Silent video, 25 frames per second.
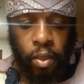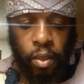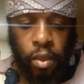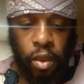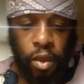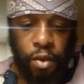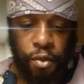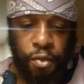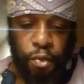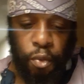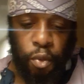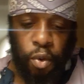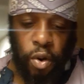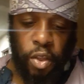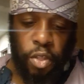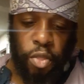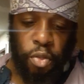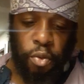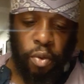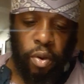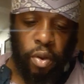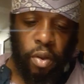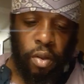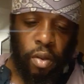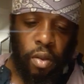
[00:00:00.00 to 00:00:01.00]
and
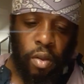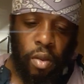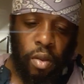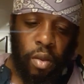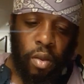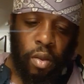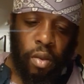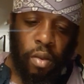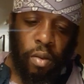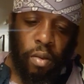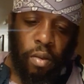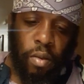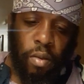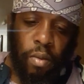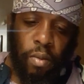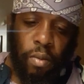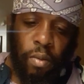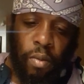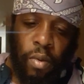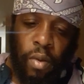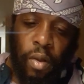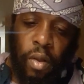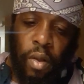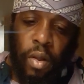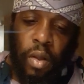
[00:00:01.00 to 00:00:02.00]
43.
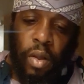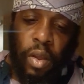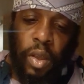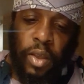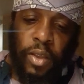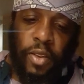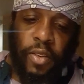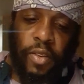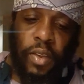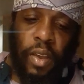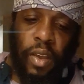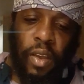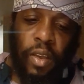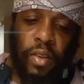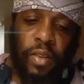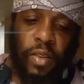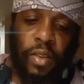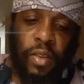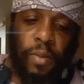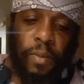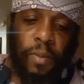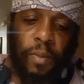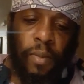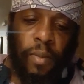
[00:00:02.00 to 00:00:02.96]
It says,